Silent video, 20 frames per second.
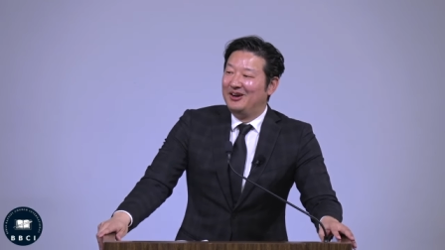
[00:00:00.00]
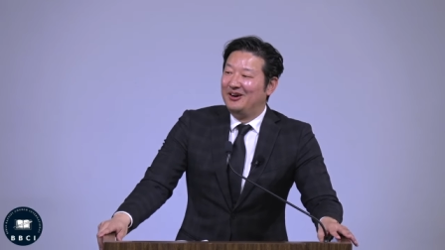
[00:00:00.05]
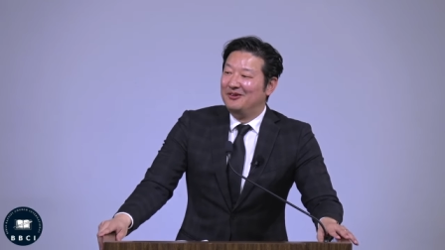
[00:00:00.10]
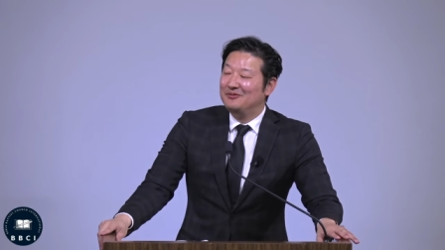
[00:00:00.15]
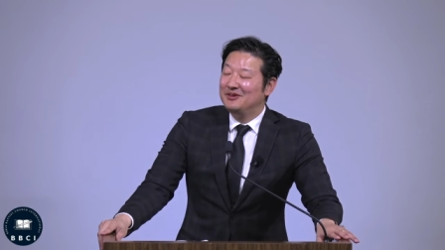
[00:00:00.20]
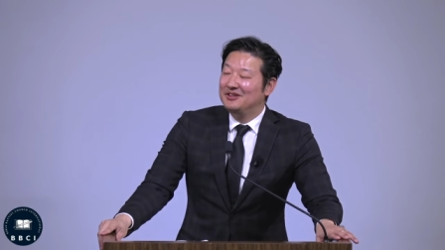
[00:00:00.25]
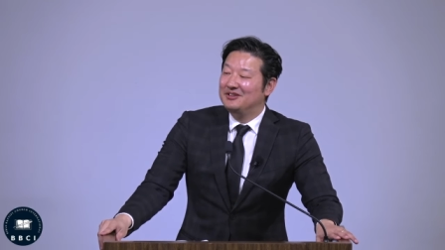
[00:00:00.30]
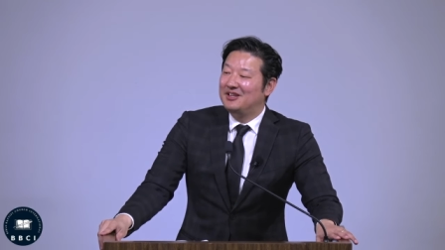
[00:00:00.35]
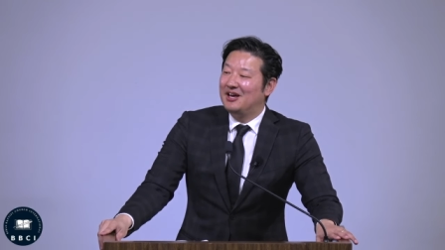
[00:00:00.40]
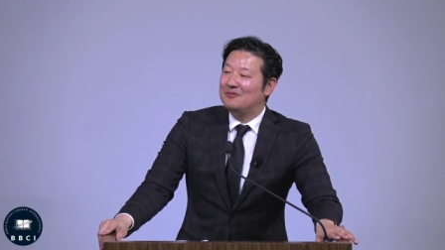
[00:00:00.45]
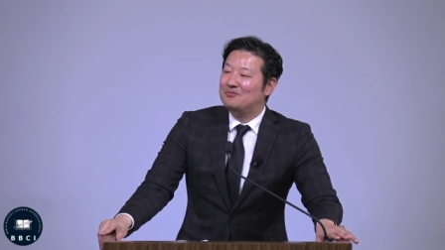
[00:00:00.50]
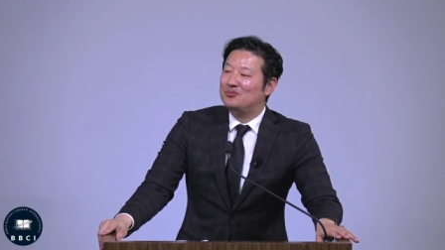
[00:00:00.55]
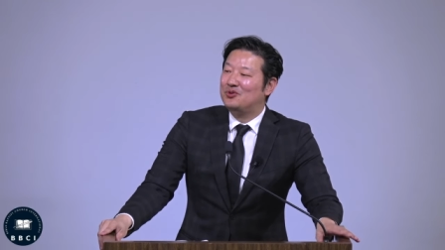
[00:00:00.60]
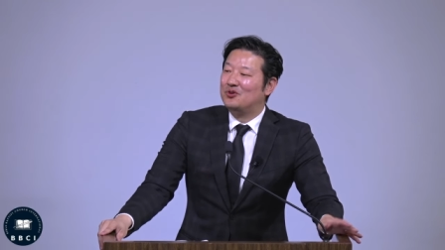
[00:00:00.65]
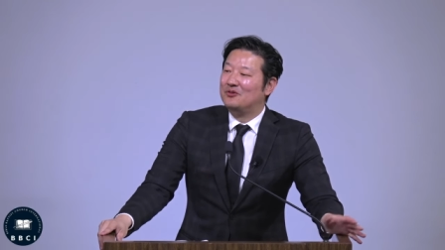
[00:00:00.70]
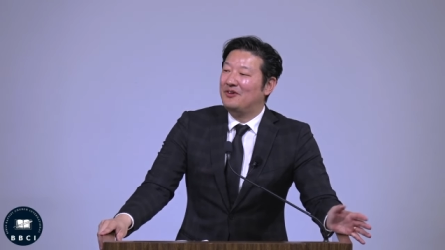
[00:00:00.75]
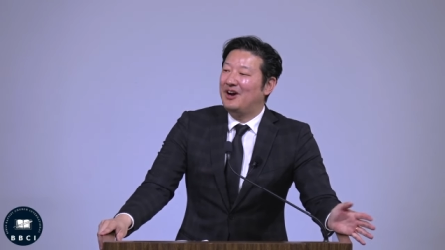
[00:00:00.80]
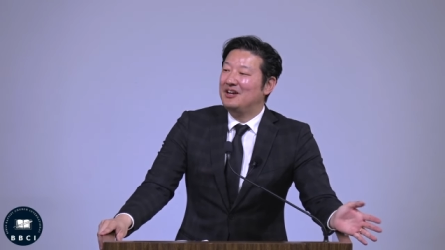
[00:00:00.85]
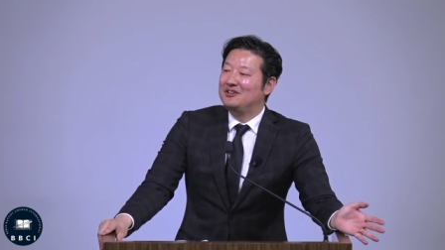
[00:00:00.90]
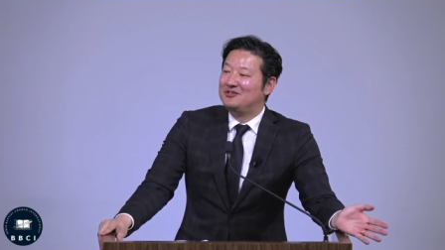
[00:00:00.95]
I mean, that
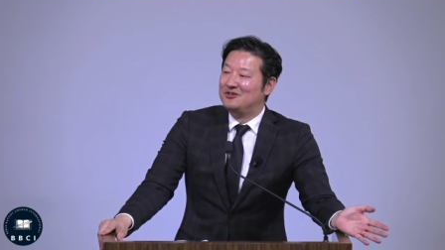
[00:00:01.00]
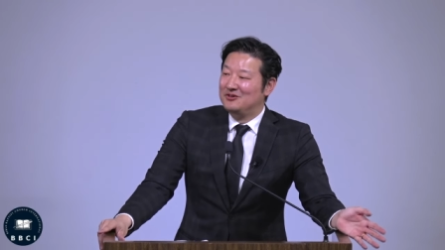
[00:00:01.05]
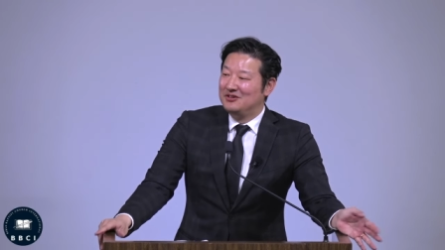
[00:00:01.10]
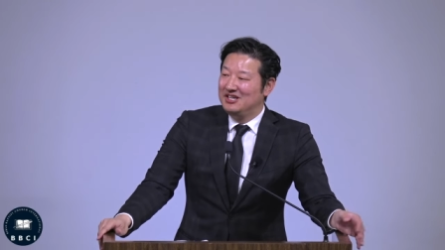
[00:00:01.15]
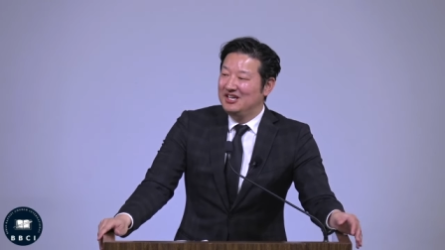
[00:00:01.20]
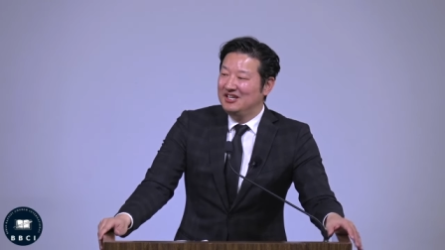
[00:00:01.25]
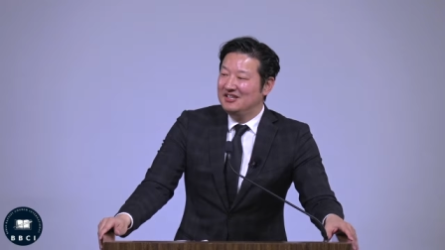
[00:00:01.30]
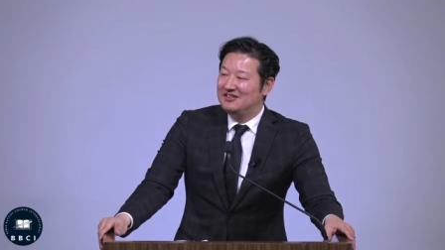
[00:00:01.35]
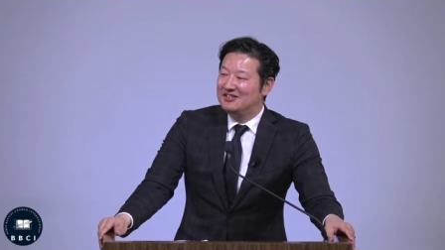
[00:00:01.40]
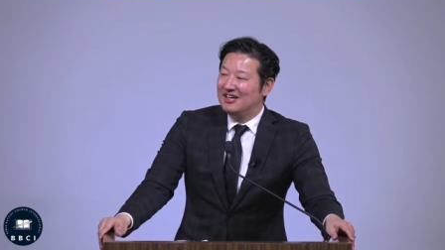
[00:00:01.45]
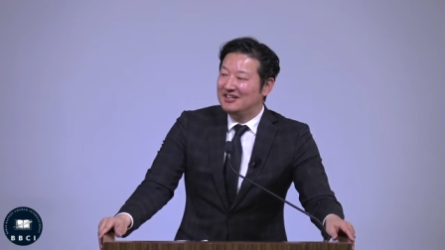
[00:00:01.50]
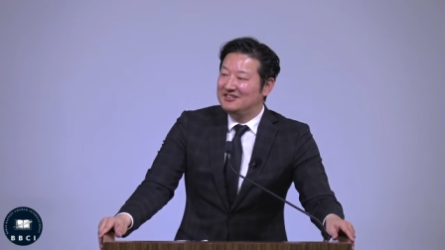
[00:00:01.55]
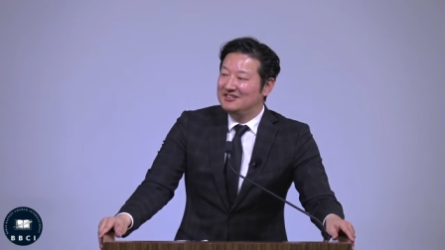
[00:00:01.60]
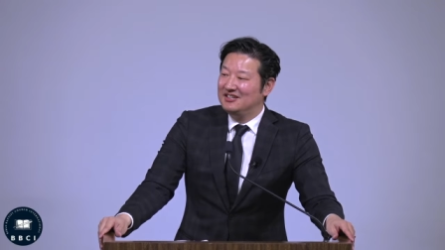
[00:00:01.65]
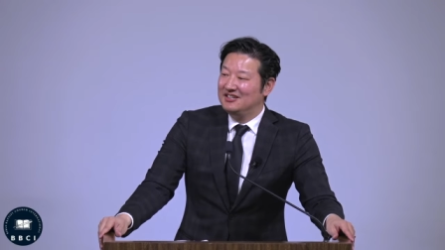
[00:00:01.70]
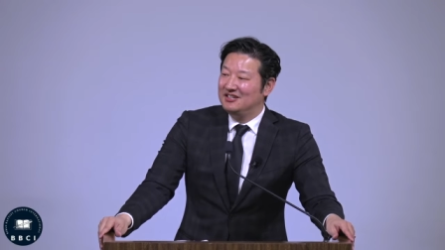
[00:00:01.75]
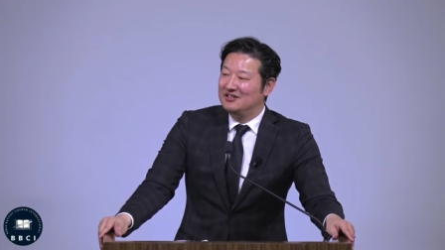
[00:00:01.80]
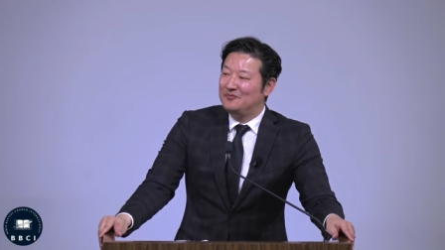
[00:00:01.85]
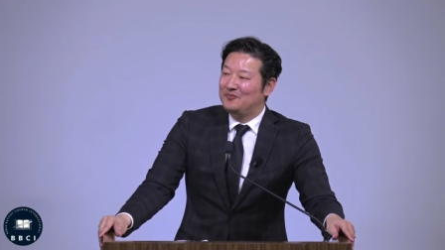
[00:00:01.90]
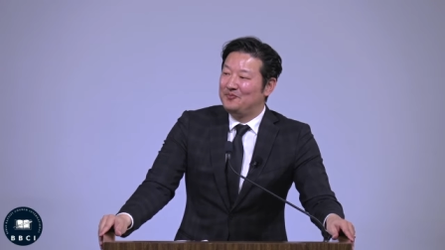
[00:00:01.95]
provides your needs. That's
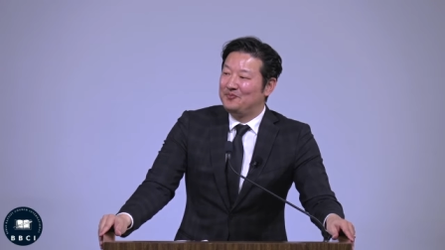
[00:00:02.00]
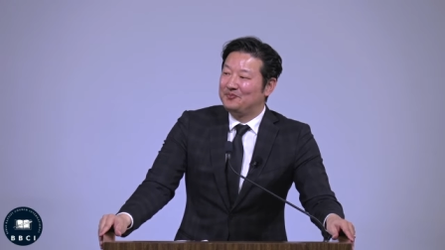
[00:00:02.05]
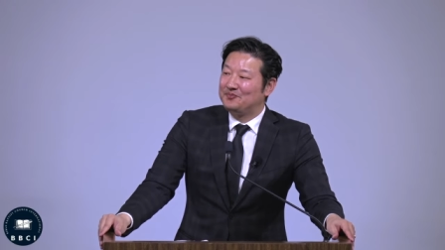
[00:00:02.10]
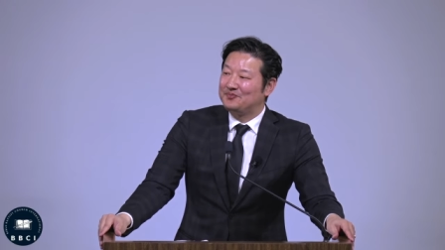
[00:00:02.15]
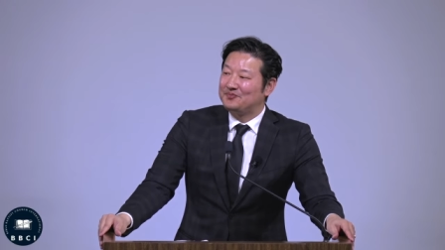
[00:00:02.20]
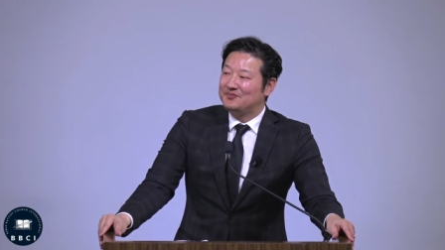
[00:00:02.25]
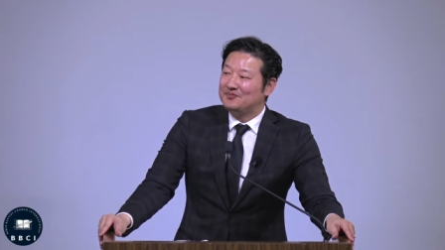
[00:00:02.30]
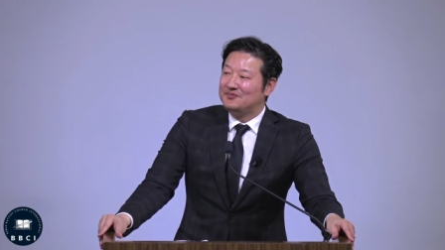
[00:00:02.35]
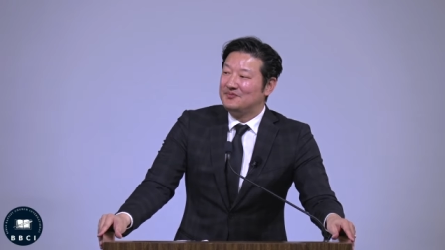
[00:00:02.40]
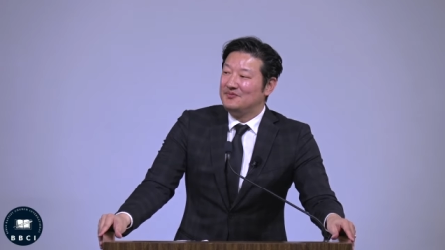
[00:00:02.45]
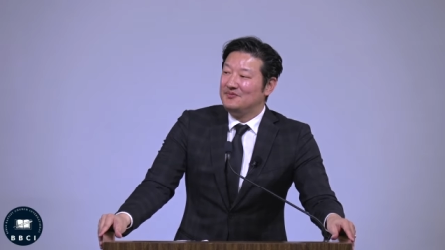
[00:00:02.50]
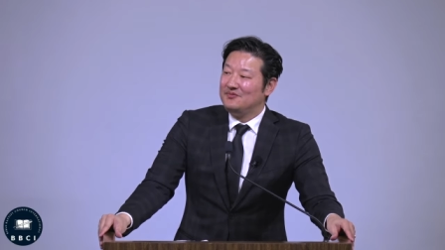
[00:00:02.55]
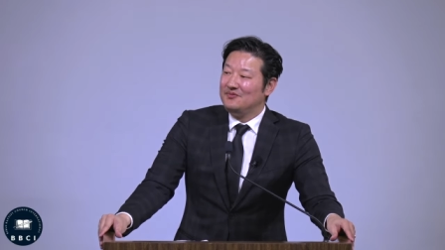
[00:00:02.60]
it. Amen.